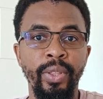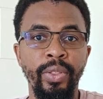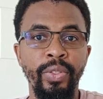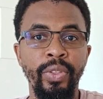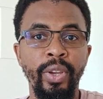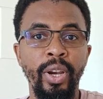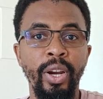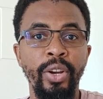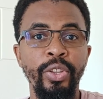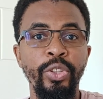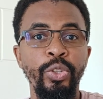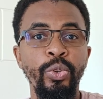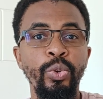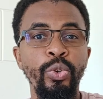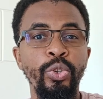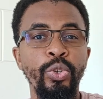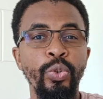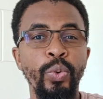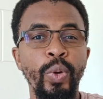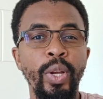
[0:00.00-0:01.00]
They are
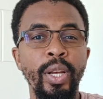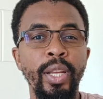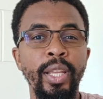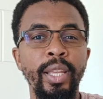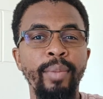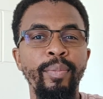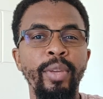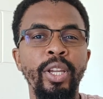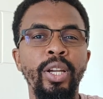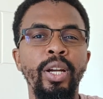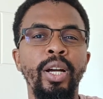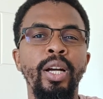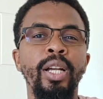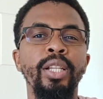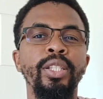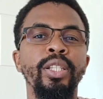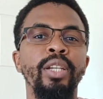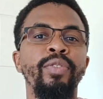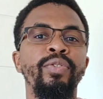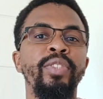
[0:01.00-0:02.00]
usually
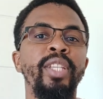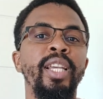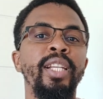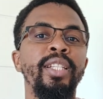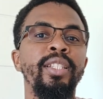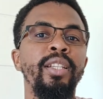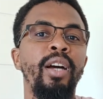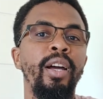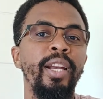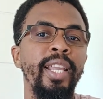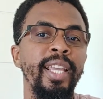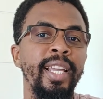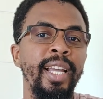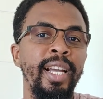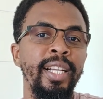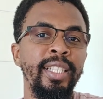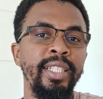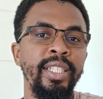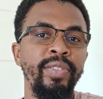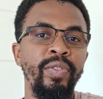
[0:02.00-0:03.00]
because of tectonic
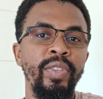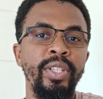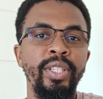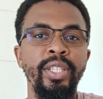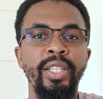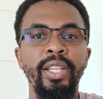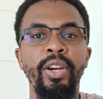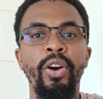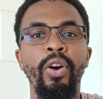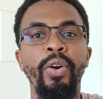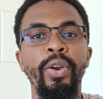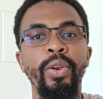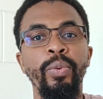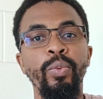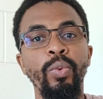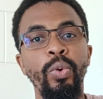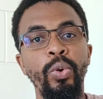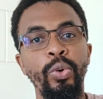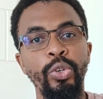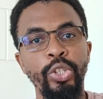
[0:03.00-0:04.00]
activity or
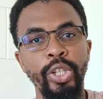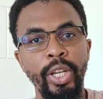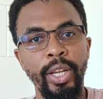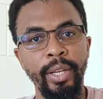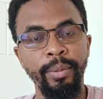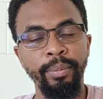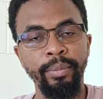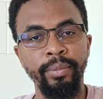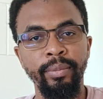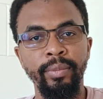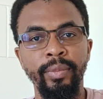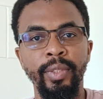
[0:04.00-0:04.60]
erosion.